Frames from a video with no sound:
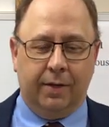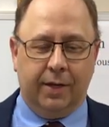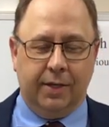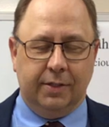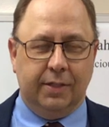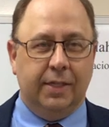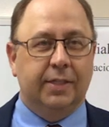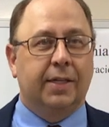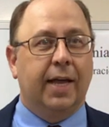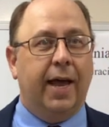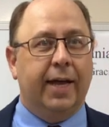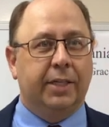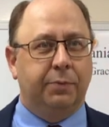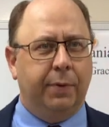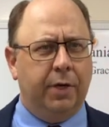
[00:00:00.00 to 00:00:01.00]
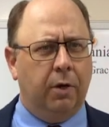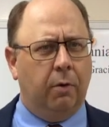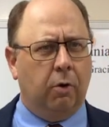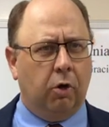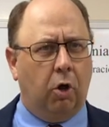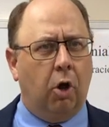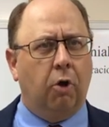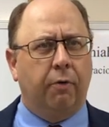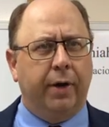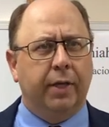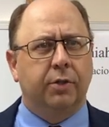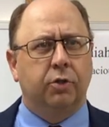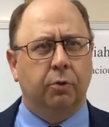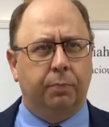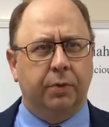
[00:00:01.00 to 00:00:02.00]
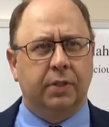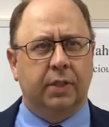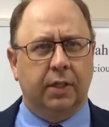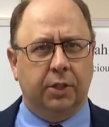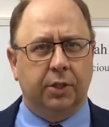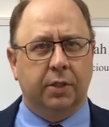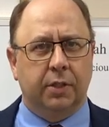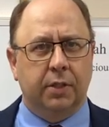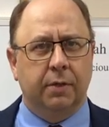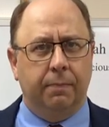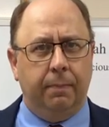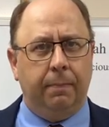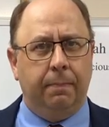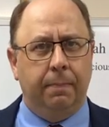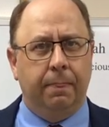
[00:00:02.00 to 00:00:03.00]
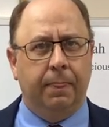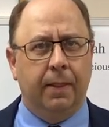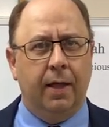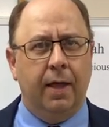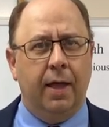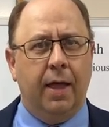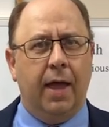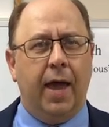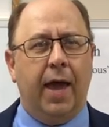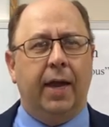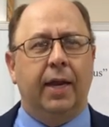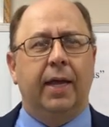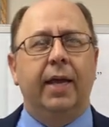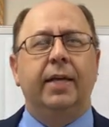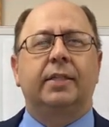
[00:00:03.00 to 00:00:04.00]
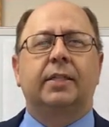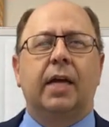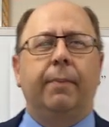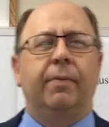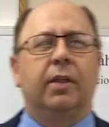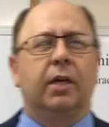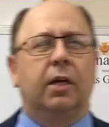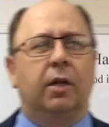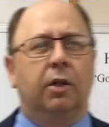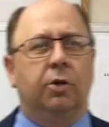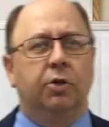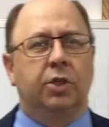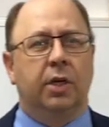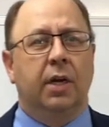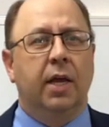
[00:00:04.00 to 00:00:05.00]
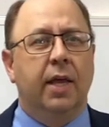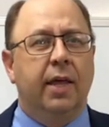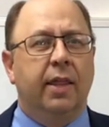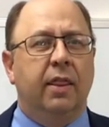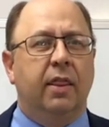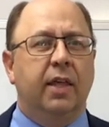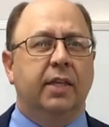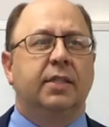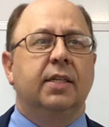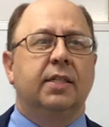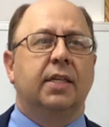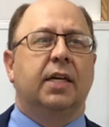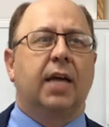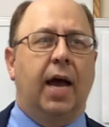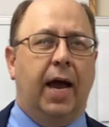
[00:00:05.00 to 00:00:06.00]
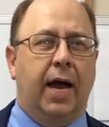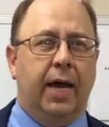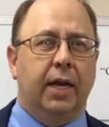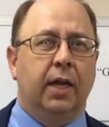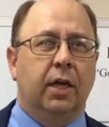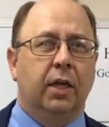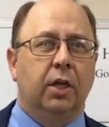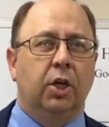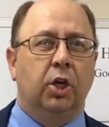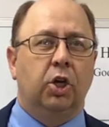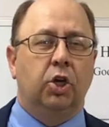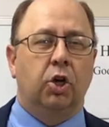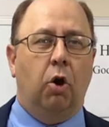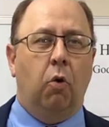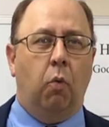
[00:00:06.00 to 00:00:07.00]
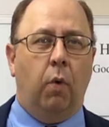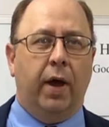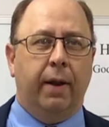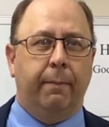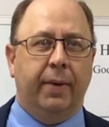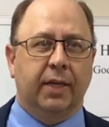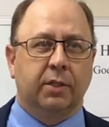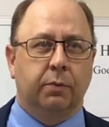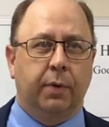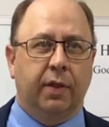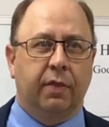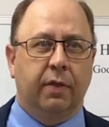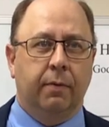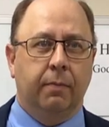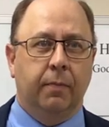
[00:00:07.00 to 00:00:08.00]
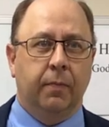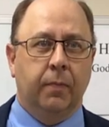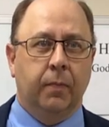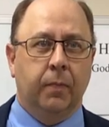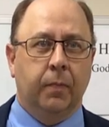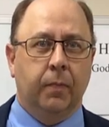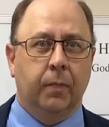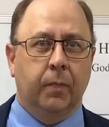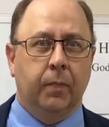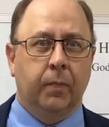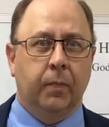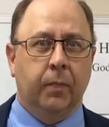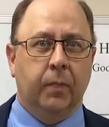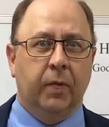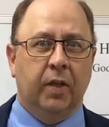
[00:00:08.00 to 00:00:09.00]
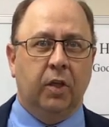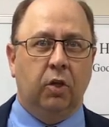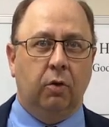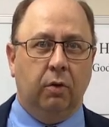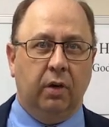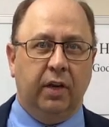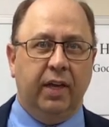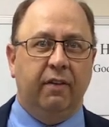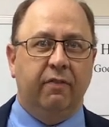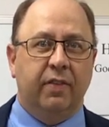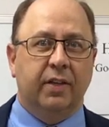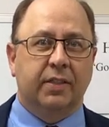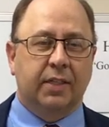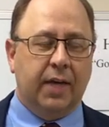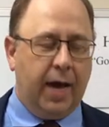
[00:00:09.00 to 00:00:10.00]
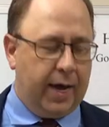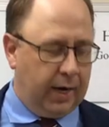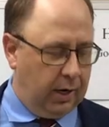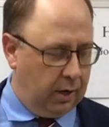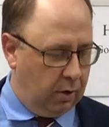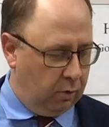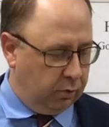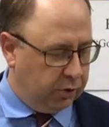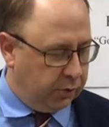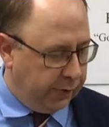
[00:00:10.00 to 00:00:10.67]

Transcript: Because these guys we know are already superstitious. And he's come to the conclusion this is a God you don't want to mess with. You leave this God alone.